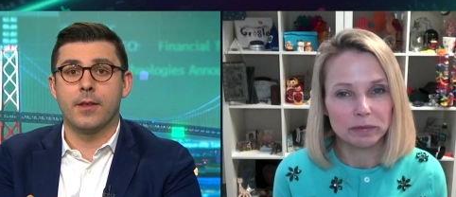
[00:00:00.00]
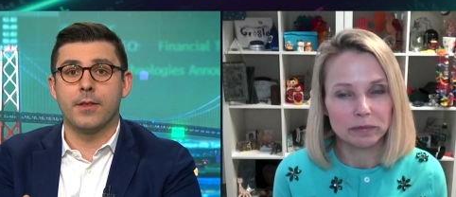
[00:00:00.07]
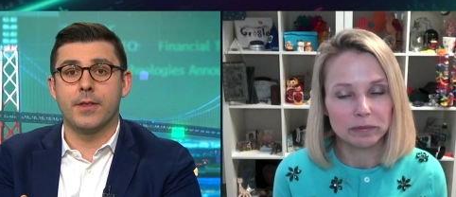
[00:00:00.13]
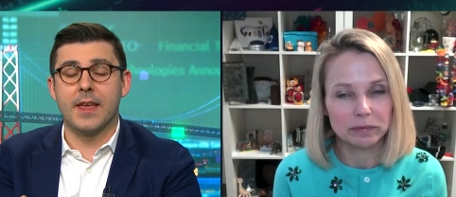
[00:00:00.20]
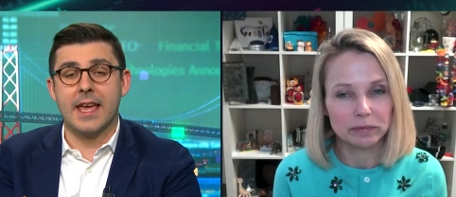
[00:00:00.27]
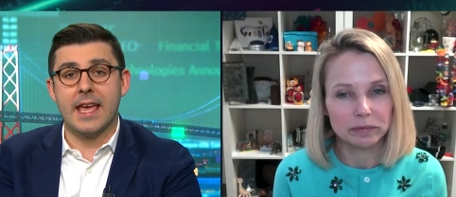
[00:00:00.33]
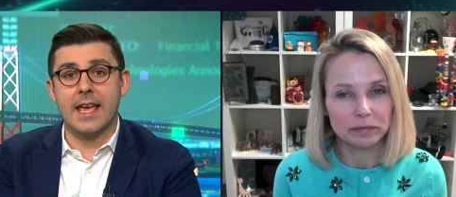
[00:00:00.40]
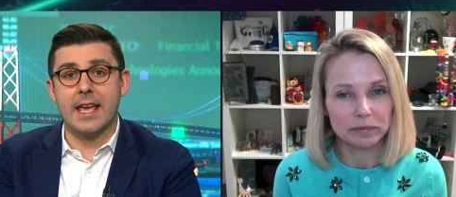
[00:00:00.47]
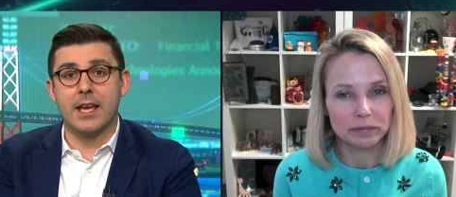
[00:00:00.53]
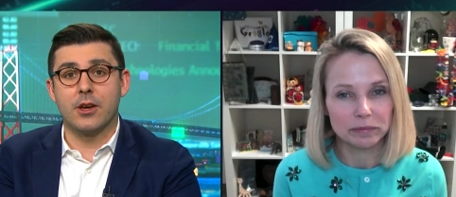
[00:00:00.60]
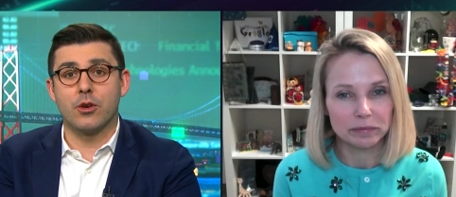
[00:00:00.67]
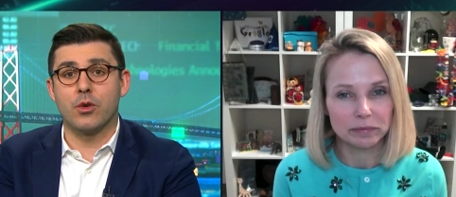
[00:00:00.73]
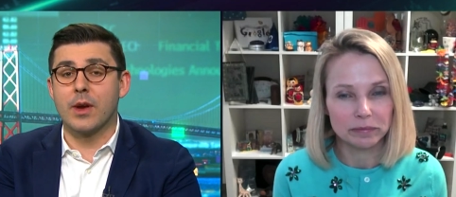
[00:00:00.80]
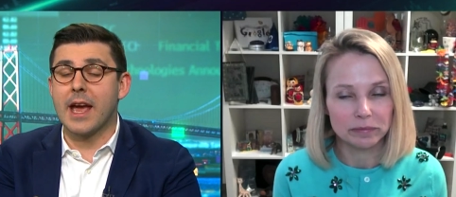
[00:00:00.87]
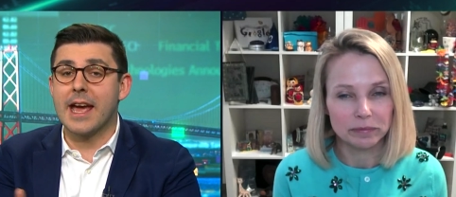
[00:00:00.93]
Speaker 1: the
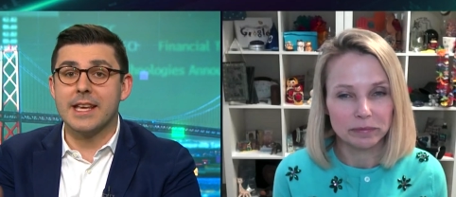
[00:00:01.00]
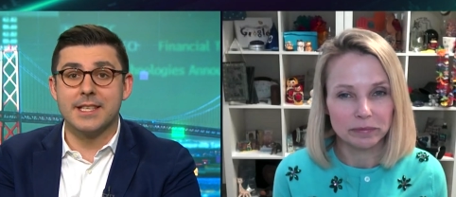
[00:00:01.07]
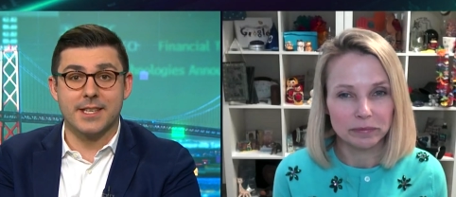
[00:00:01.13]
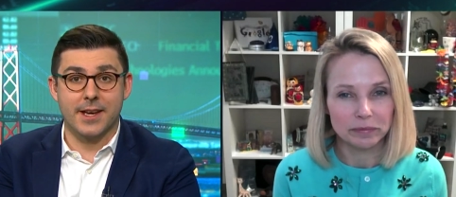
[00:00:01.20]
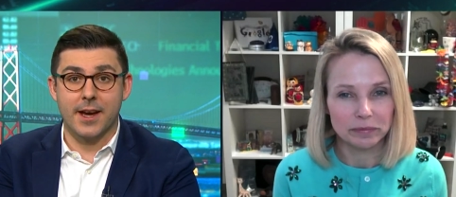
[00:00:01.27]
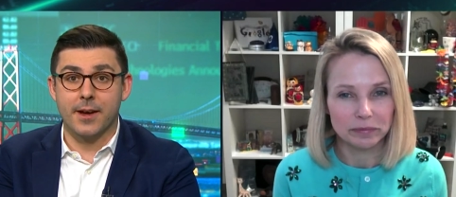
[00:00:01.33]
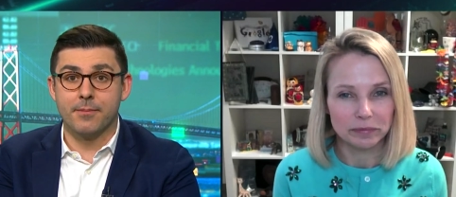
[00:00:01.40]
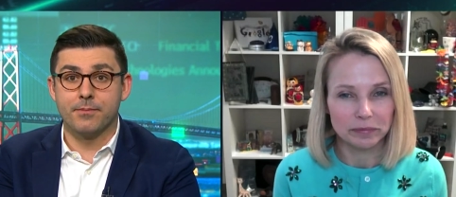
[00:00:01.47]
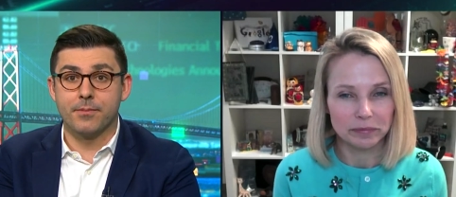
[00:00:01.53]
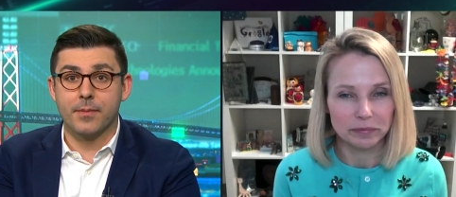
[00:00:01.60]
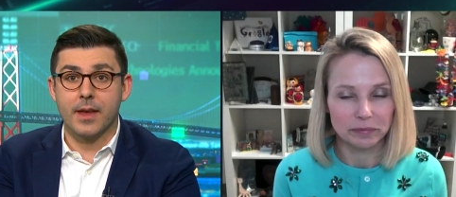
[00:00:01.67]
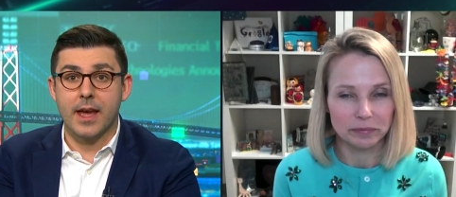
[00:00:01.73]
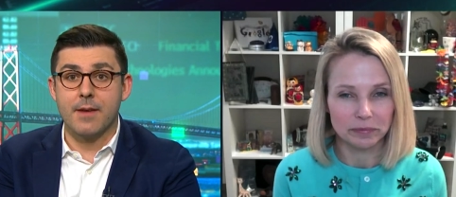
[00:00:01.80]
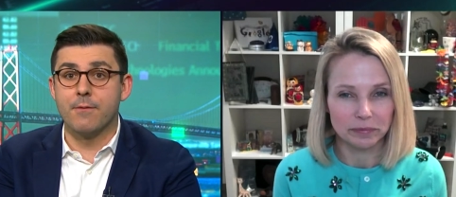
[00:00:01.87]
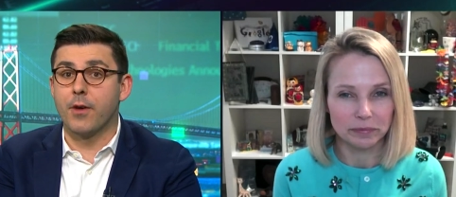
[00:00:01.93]
creator
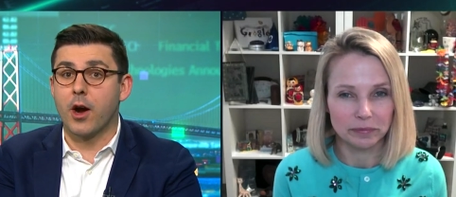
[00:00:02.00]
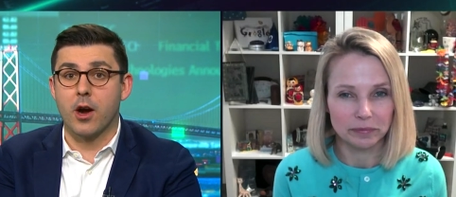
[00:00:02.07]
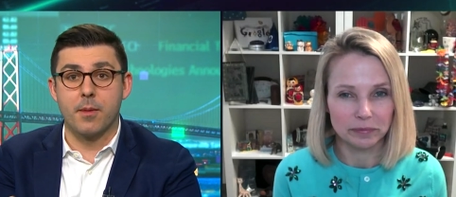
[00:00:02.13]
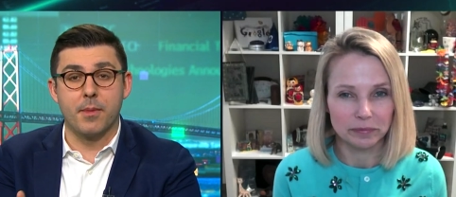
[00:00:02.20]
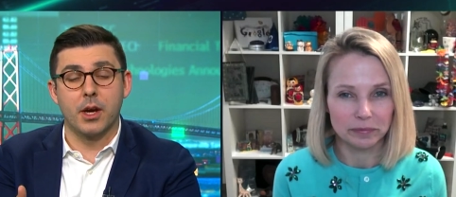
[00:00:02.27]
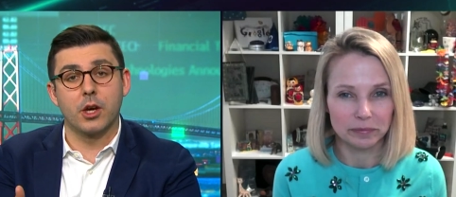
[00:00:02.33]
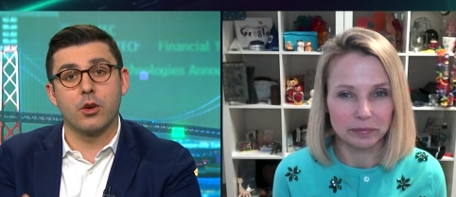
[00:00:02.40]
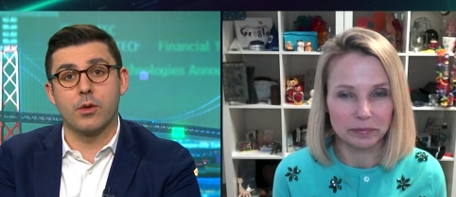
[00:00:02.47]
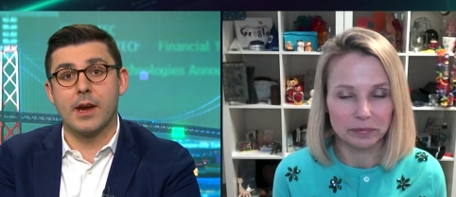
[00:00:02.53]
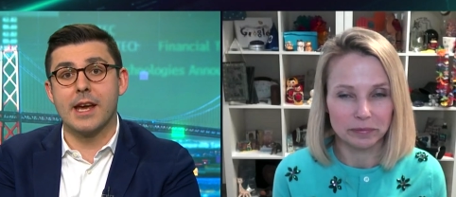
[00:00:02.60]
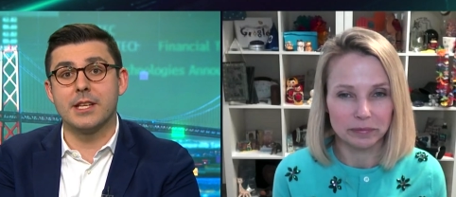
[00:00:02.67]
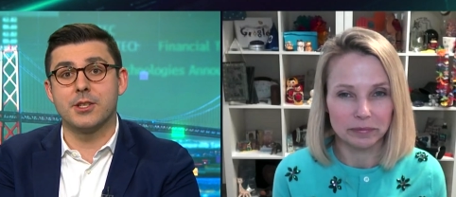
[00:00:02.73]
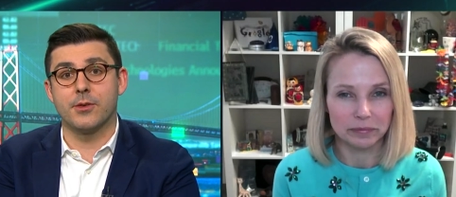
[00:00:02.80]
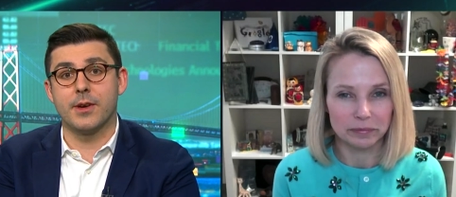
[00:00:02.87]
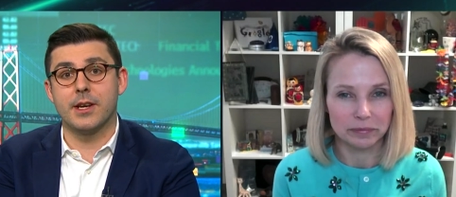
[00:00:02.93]
environment,
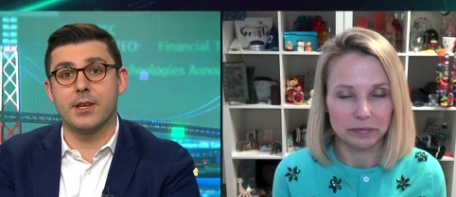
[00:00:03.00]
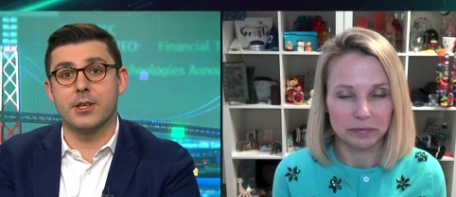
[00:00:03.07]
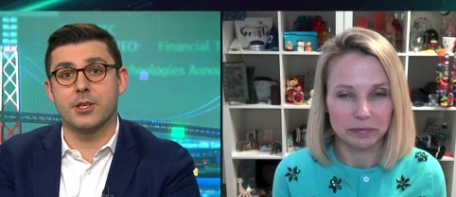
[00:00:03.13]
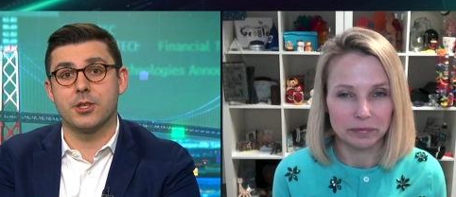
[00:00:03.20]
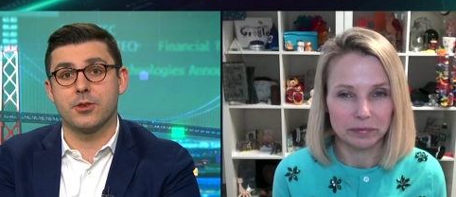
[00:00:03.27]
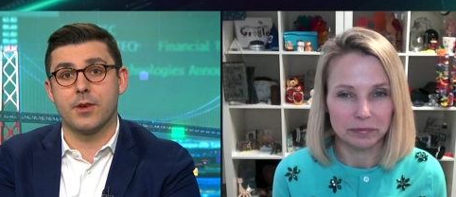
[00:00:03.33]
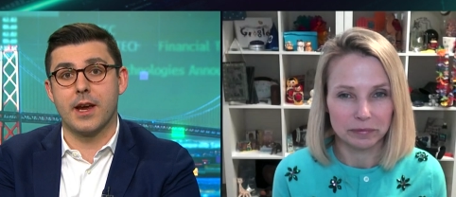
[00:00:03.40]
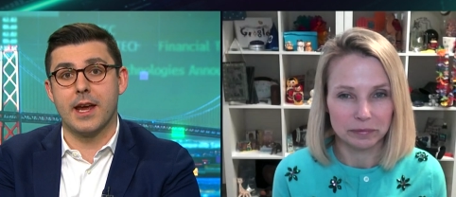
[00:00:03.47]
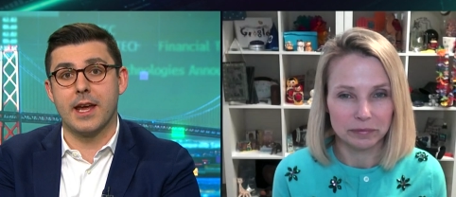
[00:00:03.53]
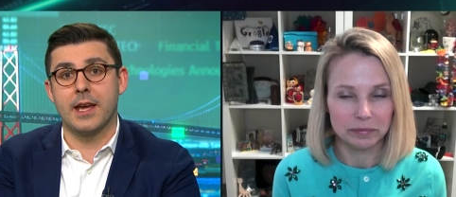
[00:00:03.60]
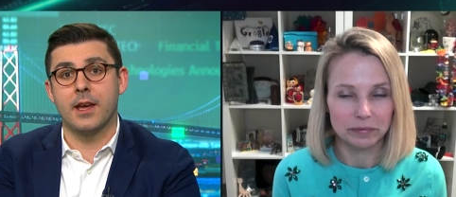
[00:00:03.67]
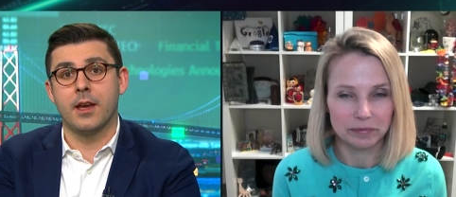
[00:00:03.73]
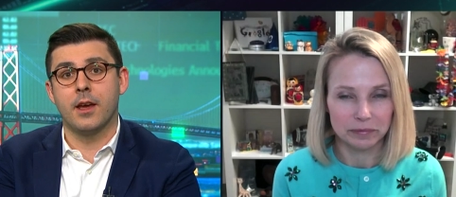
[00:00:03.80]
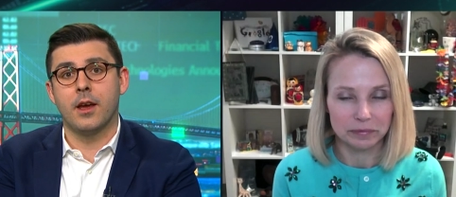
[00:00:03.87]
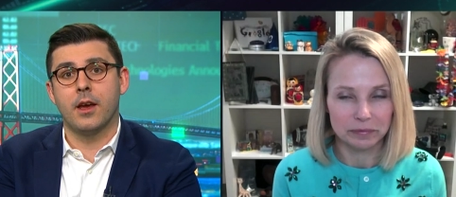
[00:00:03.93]
creator industry.